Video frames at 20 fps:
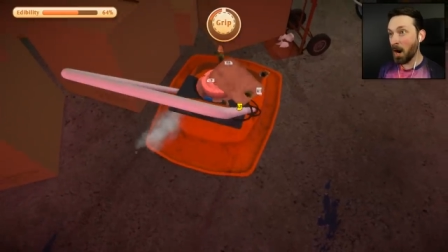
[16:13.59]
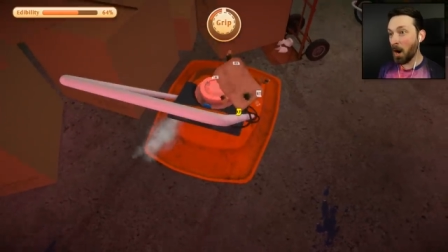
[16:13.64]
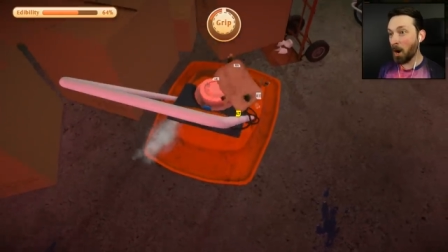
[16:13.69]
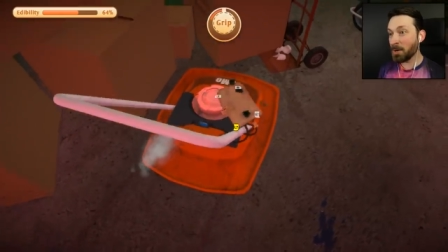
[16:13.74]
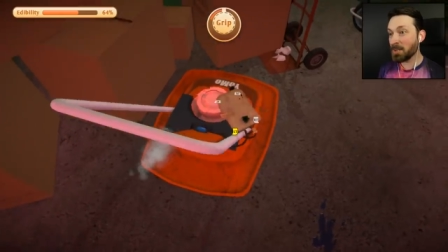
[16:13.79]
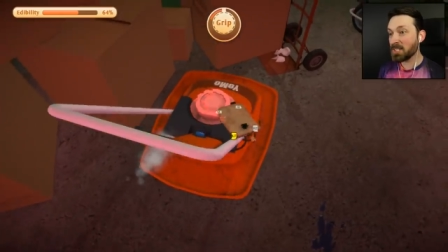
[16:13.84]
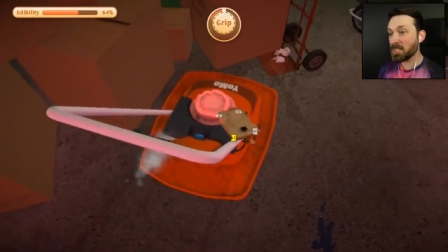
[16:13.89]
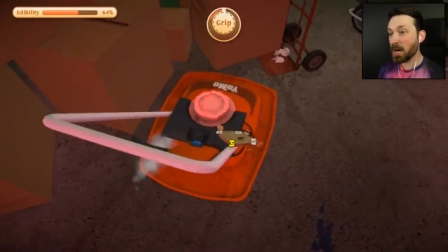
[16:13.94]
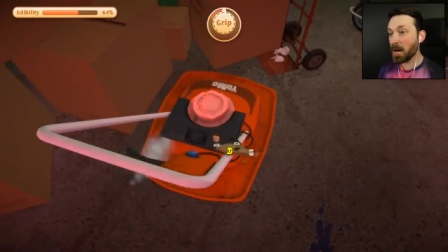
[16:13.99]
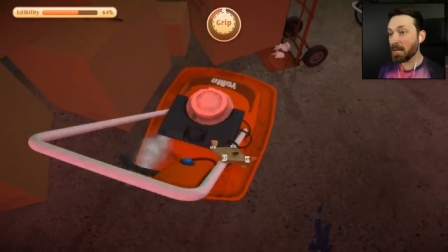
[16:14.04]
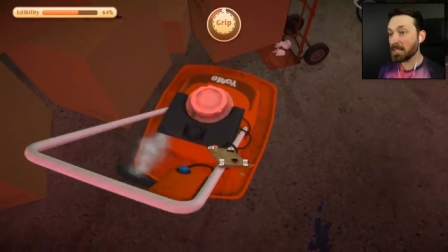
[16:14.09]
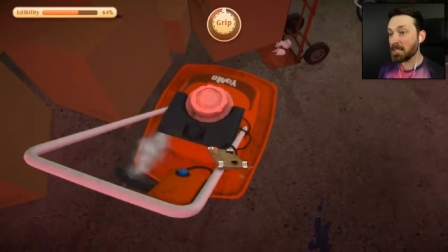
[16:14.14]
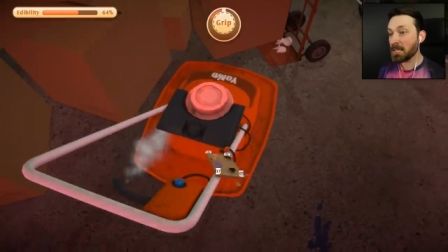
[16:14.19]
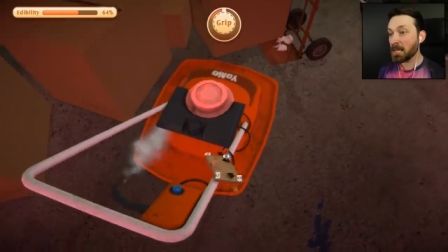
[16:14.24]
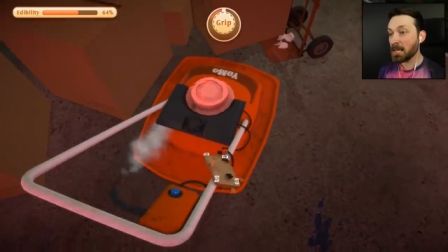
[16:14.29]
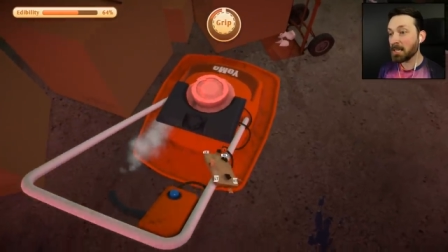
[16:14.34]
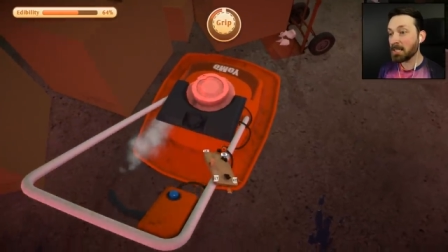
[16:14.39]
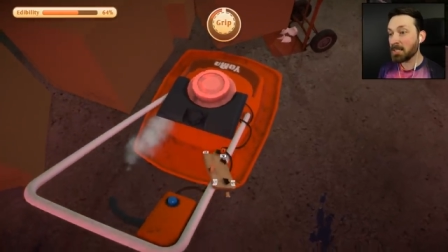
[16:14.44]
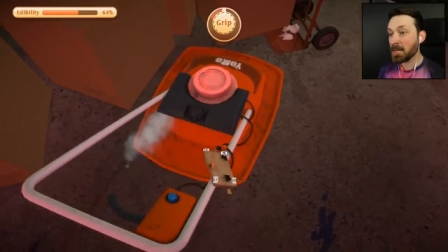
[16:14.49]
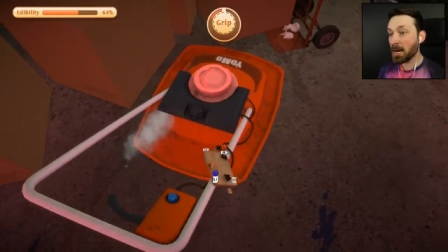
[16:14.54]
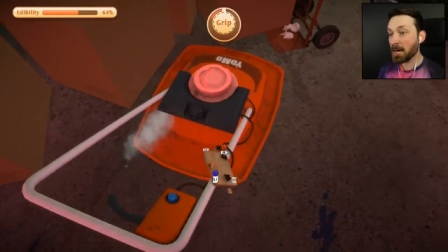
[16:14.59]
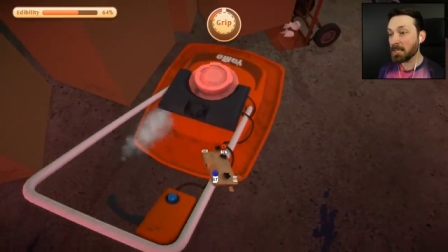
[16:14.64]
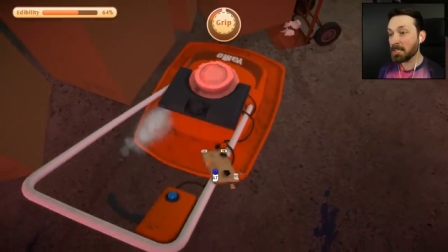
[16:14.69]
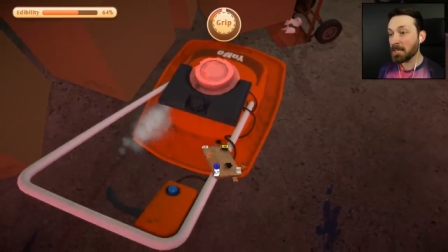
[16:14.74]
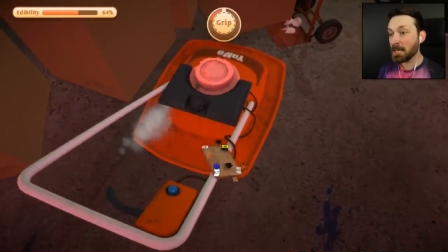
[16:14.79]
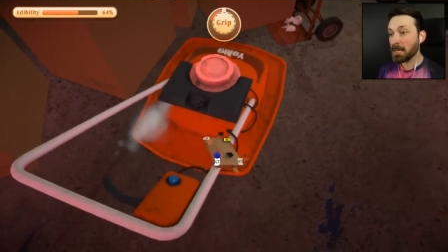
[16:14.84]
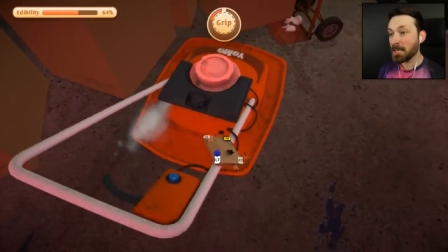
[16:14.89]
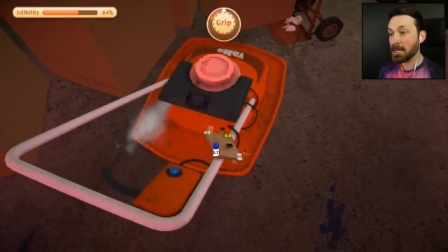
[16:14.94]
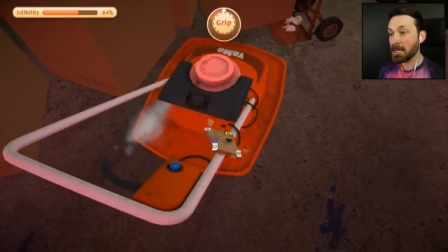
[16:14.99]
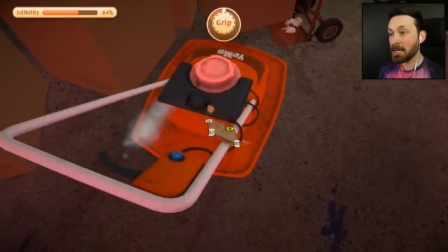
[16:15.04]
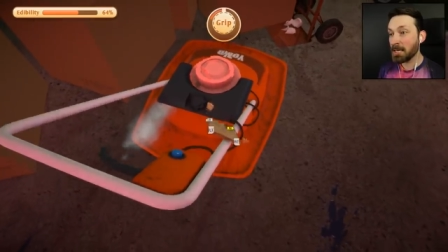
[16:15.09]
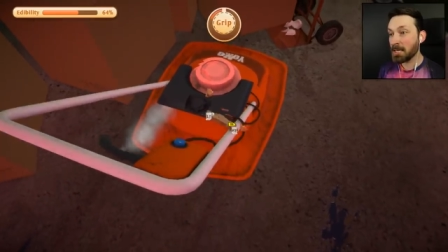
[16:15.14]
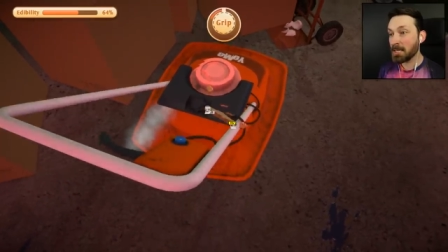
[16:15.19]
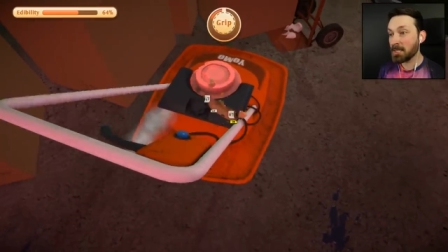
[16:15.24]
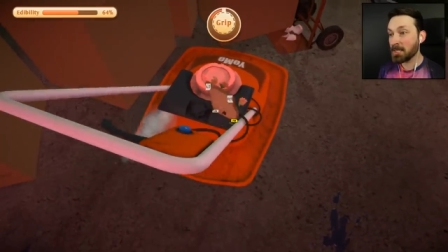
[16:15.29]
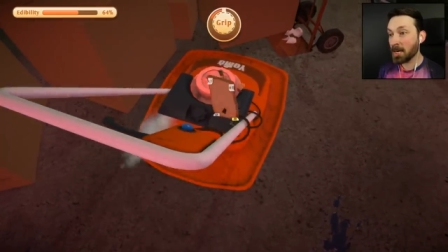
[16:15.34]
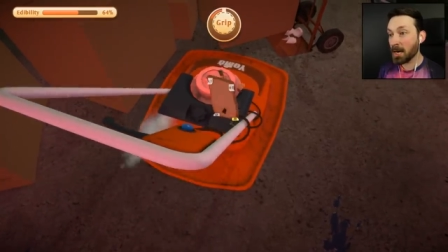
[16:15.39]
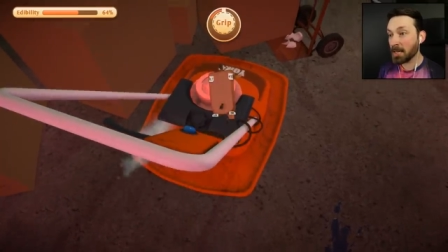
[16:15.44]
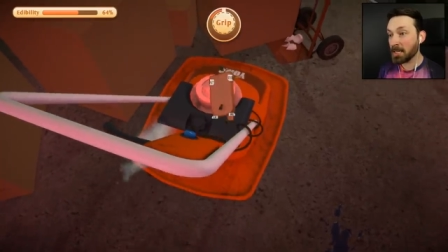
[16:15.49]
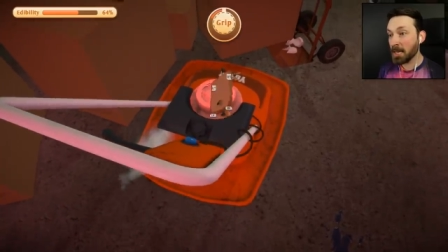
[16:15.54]
Oh, it's hot, it's hot,
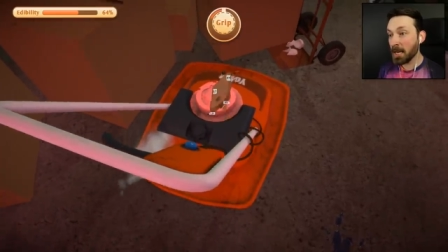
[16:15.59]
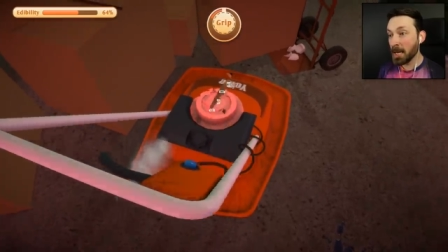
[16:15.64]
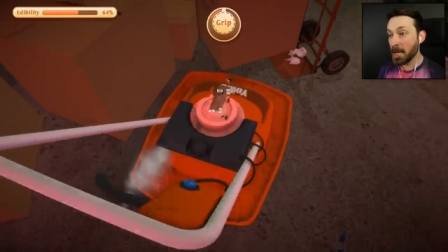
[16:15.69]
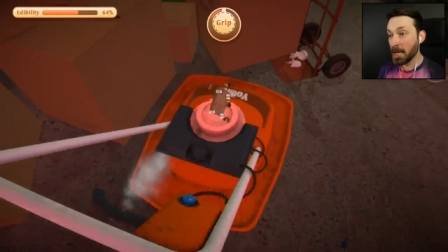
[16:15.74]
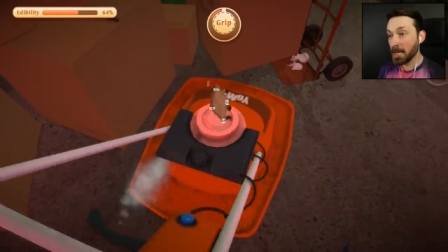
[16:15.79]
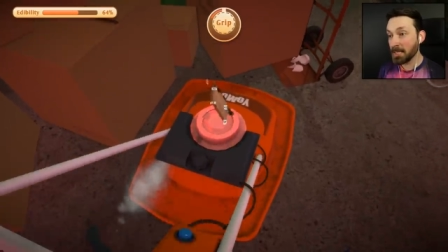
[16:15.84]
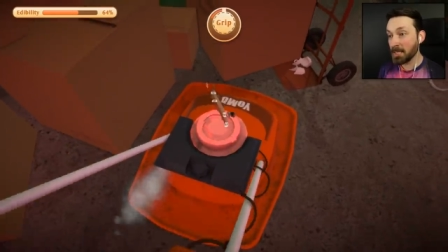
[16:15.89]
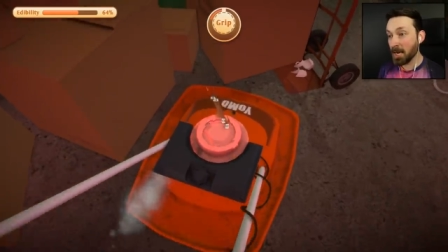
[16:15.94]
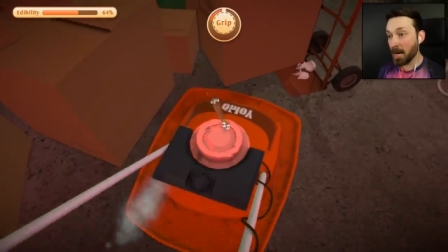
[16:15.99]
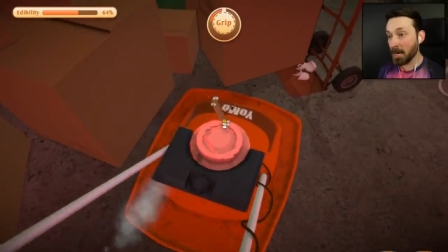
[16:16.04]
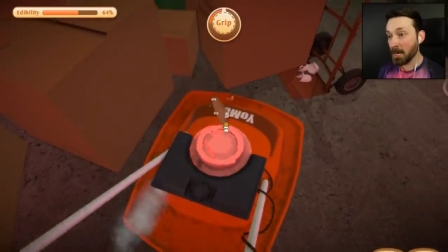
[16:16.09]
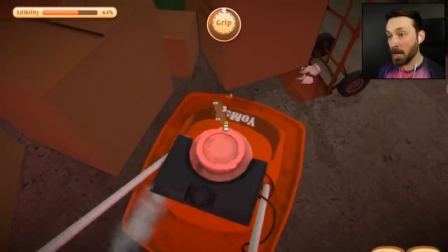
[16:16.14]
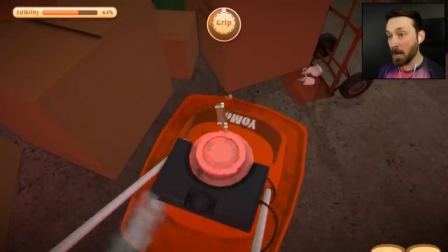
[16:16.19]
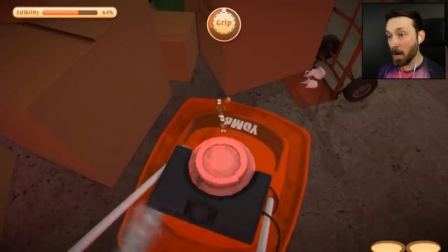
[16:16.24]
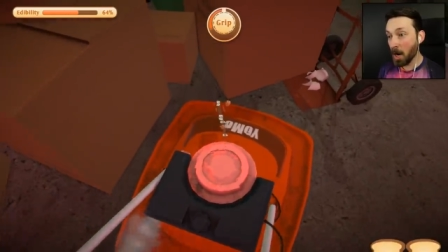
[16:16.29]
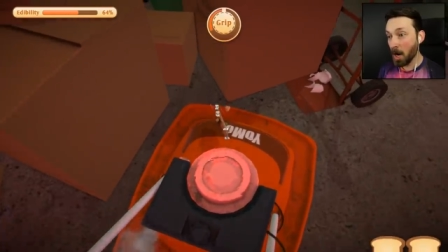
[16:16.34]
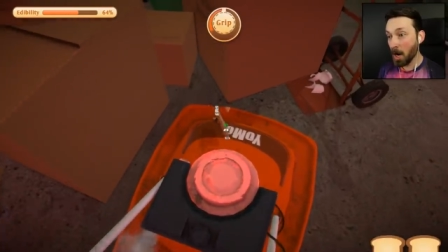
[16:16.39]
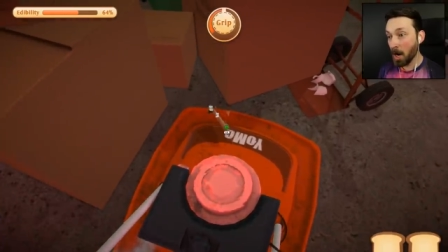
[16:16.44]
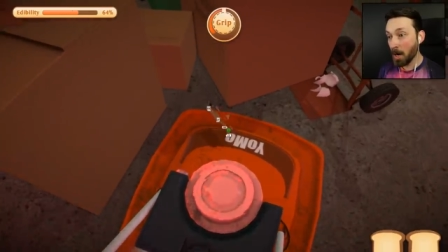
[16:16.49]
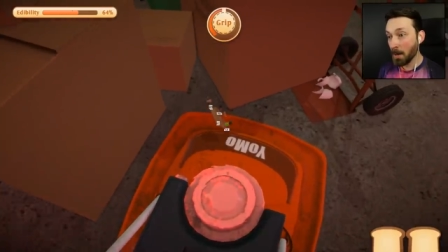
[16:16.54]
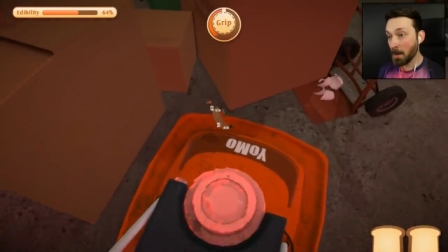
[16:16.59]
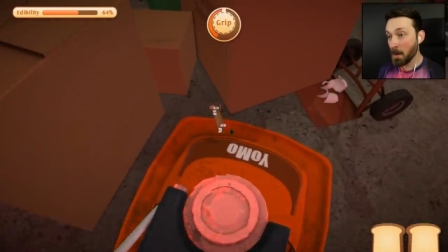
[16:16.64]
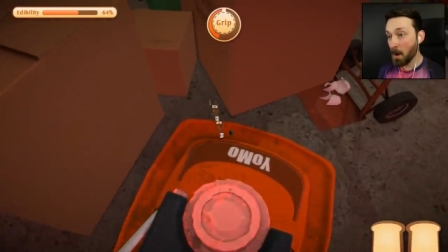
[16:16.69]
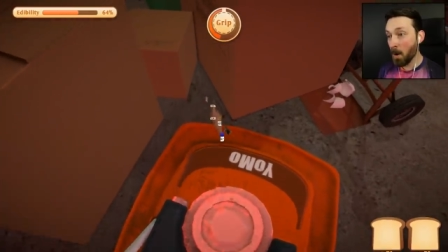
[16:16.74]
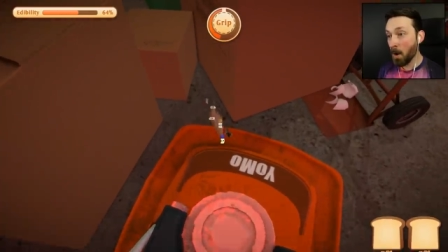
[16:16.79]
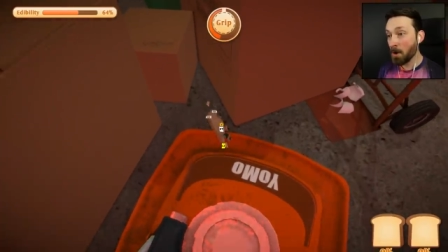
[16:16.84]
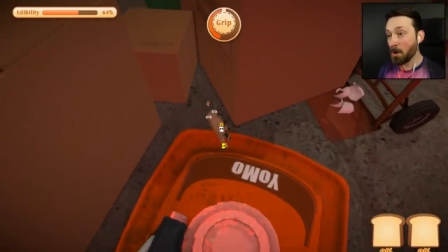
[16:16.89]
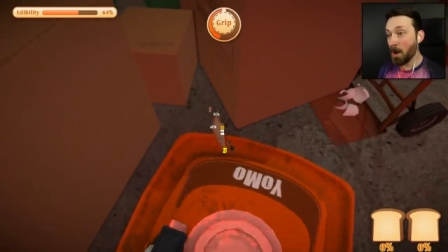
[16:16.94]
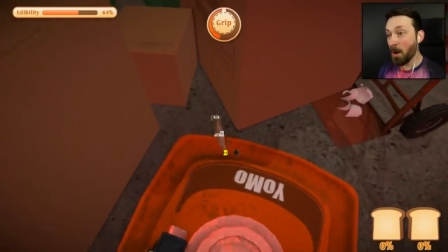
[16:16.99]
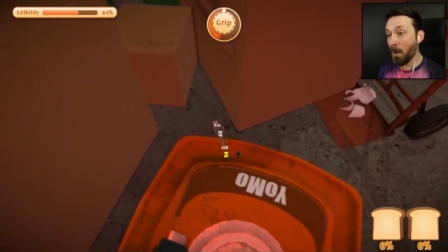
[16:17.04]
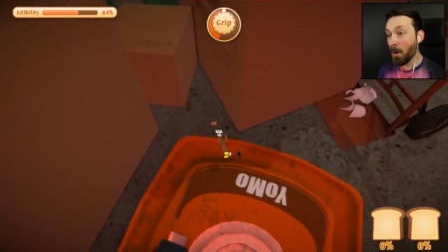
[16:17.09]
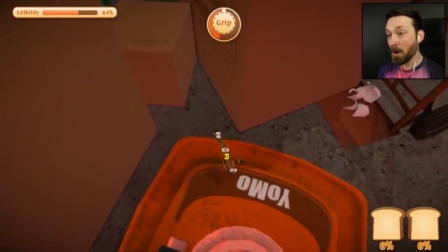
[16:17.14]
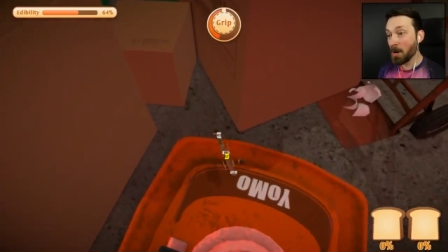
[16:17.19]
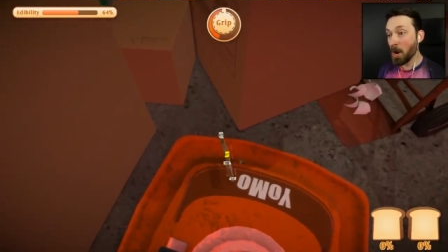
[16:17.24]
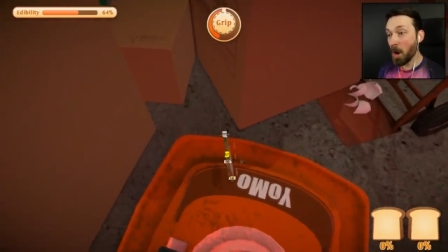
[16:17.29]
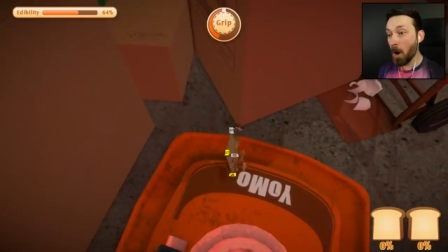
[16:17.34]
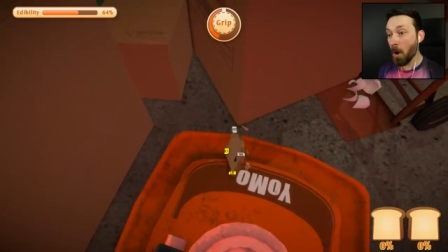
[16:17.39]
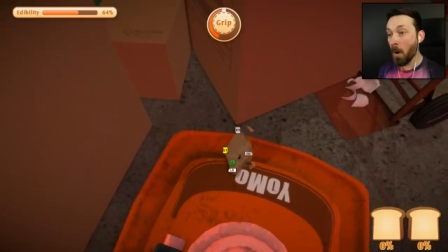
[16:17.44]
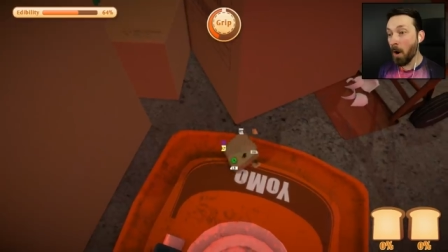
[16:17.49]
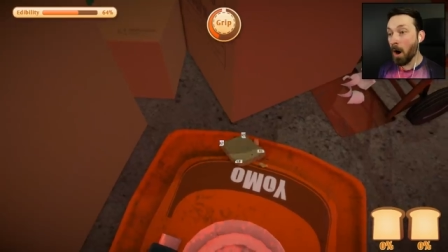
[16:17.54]
it's hot, it's hot. Uh, no, no,
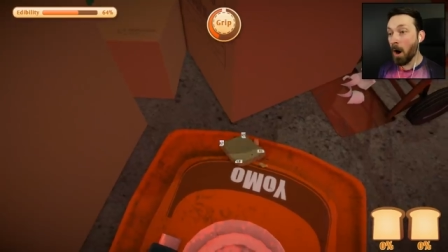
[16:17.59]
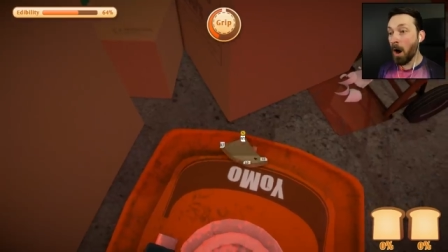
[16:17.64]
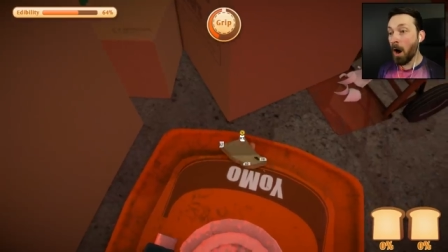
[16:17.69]
no.